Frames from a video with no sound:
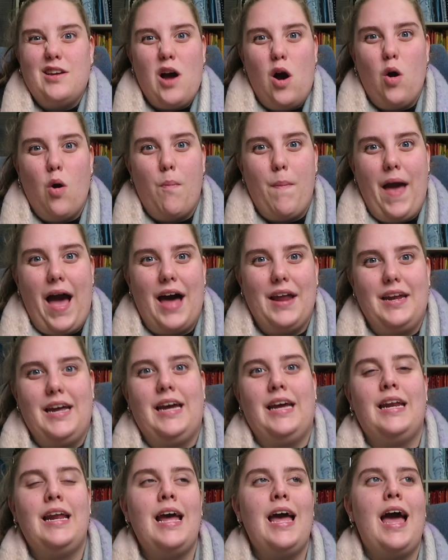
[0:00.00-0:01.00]
go about
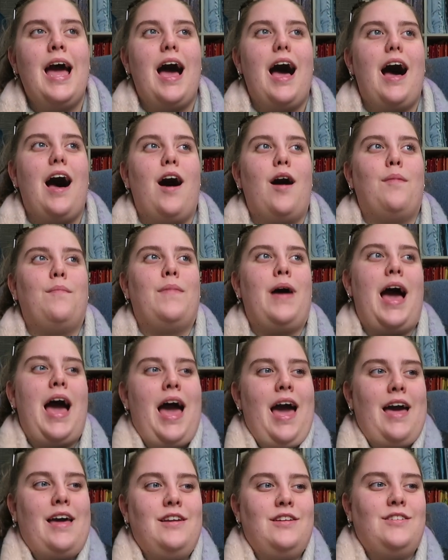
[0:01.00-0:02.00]
it,
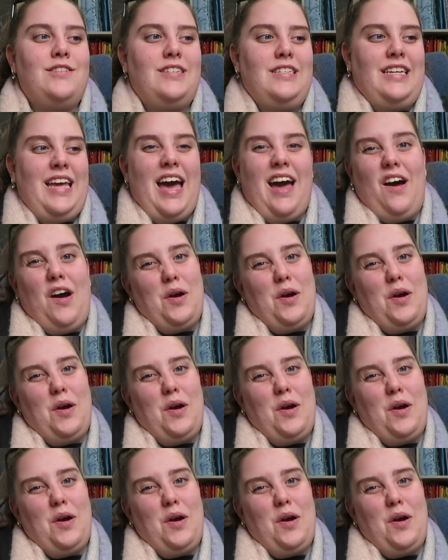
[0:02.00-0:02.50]
and yeah,